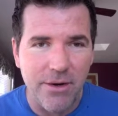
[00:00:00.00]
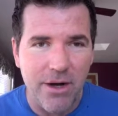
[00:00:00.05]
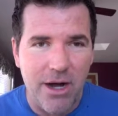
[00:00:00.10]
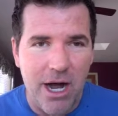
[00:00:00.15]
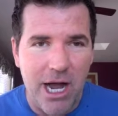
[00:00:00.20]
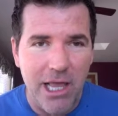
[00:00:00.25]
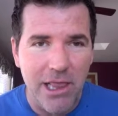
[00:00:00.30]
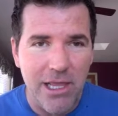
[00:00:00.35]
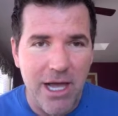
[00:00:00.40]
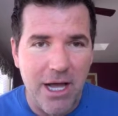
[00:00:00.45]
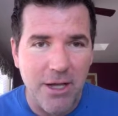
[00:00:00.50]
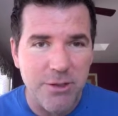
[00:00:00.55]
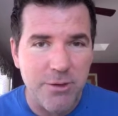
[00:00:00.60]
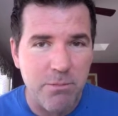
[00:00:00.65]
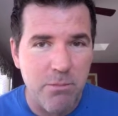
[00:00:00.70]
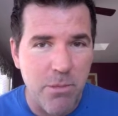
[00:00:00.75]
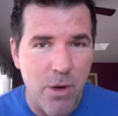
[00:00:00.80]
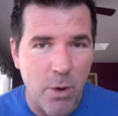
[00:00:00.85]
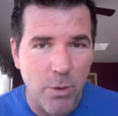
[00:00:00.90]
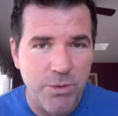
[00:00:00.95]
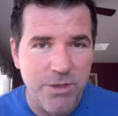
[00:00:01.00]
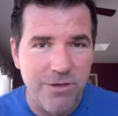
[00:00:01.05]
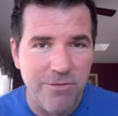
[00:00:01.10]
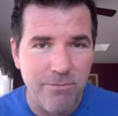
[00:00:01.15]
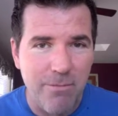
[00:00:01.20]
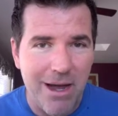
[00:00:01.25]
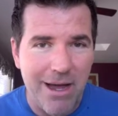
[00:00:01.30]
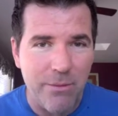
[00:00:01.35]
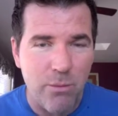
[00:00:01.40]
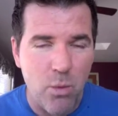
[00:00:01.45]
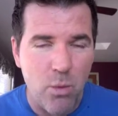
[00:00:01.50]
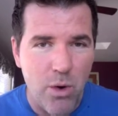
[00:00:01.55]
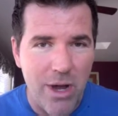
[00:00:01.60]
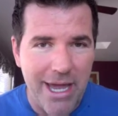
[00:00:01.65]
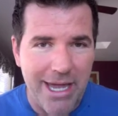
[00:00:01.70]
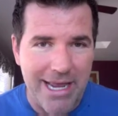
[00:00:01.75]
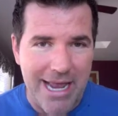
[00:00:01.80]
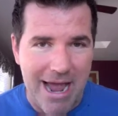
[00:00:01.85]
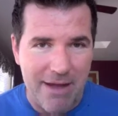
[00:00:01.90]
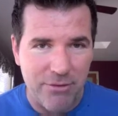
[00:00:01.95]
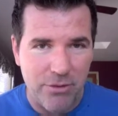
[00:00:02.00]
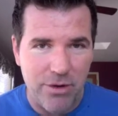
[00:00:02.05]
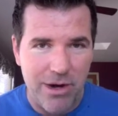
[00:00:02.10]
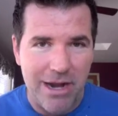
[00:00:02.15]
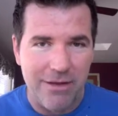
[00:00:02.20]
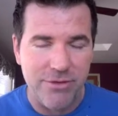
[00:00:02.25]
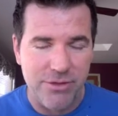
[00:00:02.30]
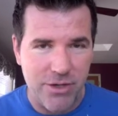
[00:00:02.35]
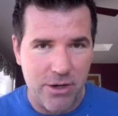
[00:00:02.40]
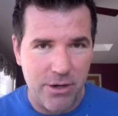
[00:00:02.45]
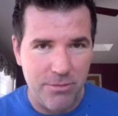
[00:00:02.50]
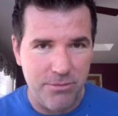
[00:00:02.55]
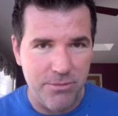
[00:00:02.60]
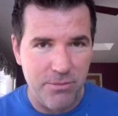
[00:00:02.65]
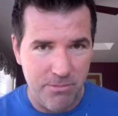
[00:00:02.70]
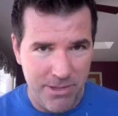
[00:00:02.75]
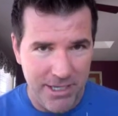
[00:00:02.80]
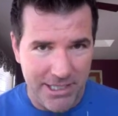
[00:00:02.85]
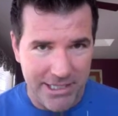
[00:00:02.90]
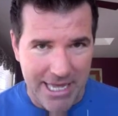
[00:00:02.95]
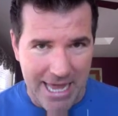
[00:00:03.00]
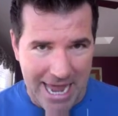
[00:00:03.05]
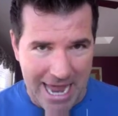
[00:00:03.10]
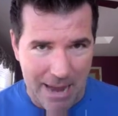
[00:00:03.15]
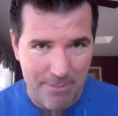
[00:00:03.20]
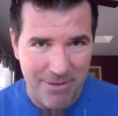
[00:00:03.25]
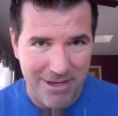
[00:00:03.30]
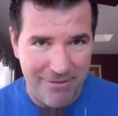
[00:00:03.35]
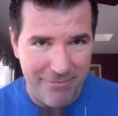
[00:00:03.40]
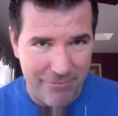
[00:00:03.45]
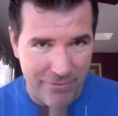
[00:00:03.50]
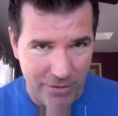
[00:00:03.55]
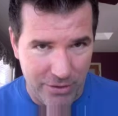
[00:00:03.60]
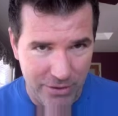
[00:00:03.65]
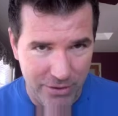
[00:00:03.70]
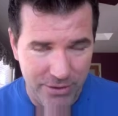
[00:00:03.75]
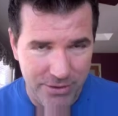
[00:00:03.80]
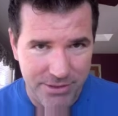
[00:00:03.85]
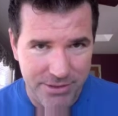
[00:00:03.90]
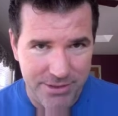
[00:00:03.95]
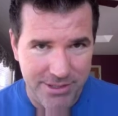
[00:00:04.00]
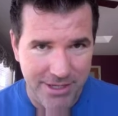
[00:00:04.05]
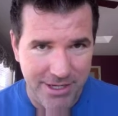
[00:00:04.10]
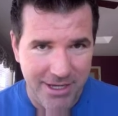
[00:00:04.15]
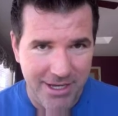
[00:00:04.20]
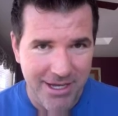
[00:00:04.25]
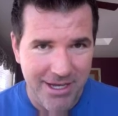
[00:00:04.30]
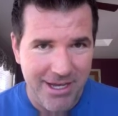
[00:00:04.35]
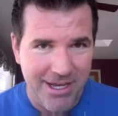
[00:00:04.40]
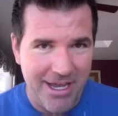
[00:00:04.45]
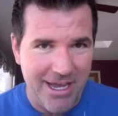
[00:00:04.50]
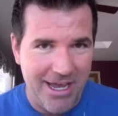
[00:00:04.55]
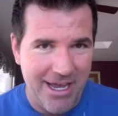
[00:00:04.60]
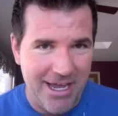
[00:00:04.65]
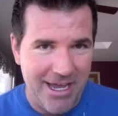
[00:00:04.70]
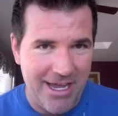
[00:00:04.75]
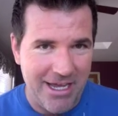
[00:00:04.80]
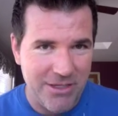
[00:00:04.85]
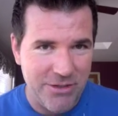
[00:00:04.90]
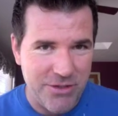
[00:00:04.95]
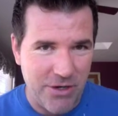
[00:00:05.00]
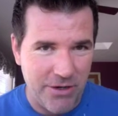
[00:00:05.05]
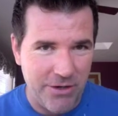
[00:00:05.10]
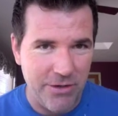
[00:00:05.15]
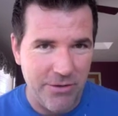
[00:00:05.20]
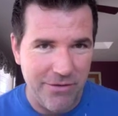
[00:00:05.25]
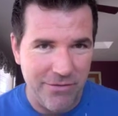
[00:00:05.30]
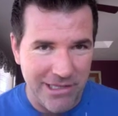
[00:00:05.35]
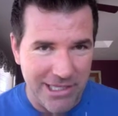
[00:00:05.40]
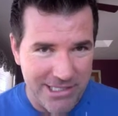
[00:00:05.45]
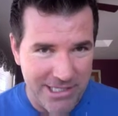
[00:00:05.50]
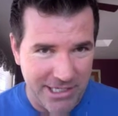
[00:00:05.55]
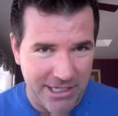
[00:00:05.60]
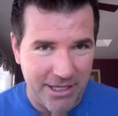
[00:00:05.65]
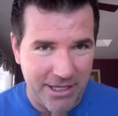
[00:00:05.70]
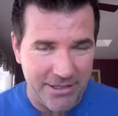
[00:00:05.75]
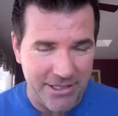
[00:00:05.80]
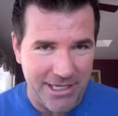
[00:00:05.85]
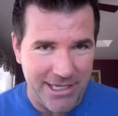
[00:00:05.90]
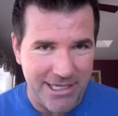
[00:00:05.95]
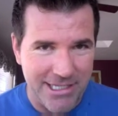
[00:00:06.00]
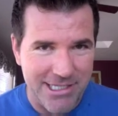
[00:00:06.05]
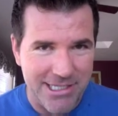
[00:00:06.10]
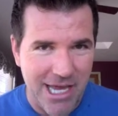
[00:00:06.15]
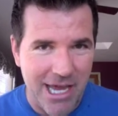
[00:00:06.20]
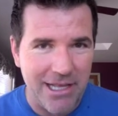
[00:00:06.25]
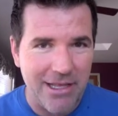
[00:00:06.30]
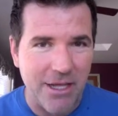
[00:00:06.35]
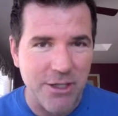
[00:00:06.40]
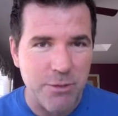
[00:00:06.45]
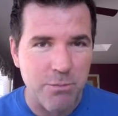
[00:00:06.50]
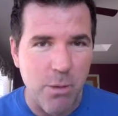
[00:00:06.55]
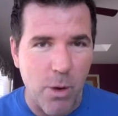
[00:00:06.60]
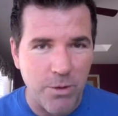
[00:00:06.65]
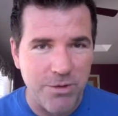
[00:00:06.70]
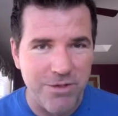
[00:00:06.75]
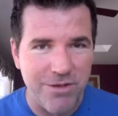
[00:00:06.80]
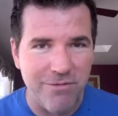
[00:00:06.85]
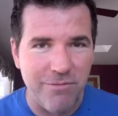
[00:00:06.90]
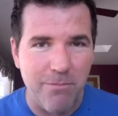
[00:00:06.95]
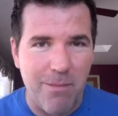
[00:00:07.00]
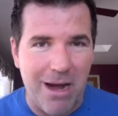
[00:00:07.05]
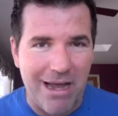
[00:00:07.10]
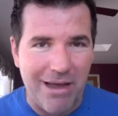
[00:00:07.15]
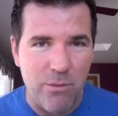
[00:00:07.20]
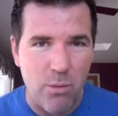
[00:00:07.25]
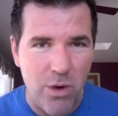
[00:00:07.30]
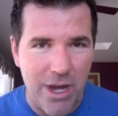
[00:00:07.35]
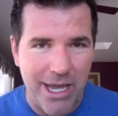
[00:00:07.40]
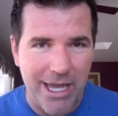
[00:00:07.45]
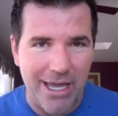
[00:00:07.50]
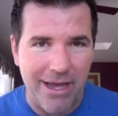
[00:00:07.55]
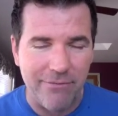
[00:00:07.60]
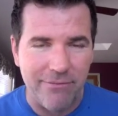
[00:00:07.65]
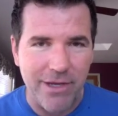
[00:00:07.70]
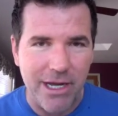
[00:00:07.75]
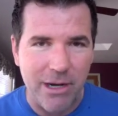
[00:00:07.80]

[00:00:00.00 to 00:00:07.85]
I lost most of my weight after I started being happy first and started listening on the inside. I lost most of my weight.